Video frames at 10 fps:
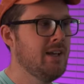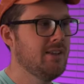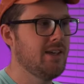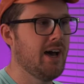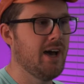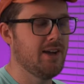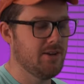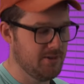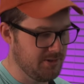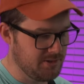the
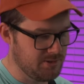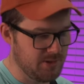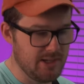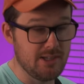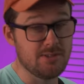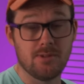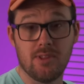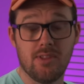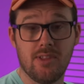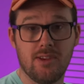higher the strings or
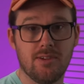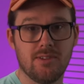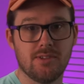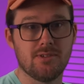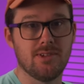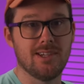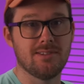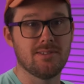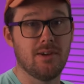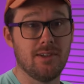the thinner the
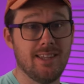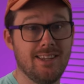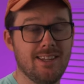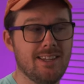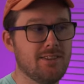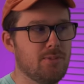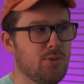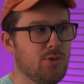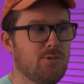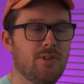strings are getting, the
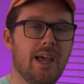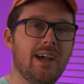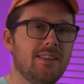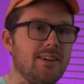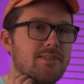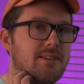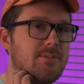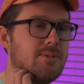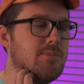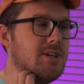more flat they
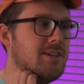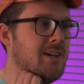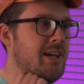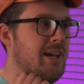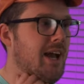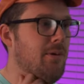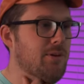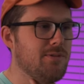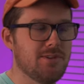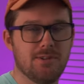seem to be. I wonder
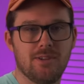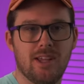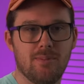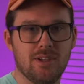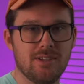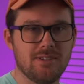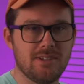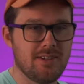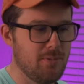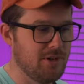if he's doing that because
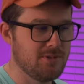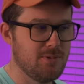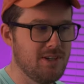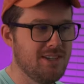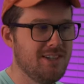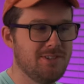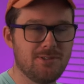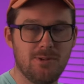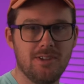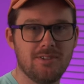that's how much we
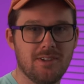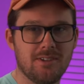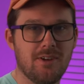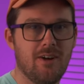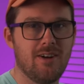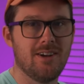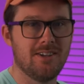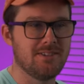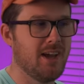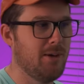squeeze the guitar and
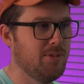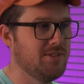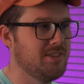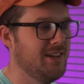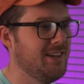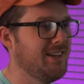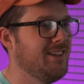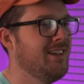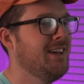he's compensating